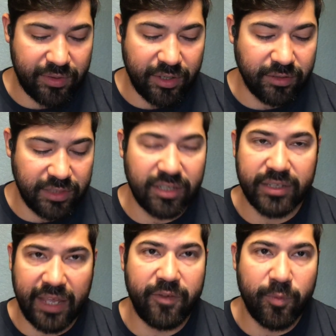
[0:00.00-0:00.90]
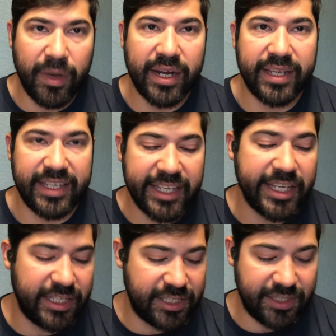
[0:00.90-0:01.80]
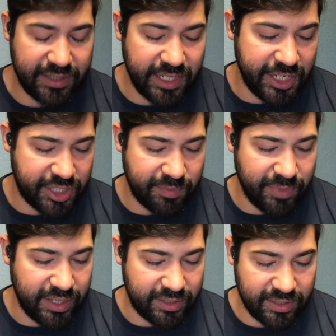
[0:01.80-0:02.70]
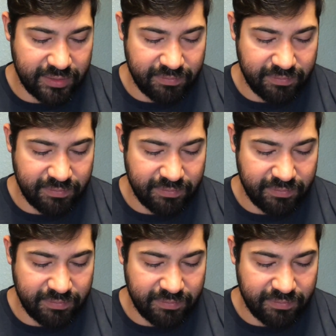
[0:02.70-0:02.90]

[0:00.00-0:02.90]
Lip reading: They'll give you money each month.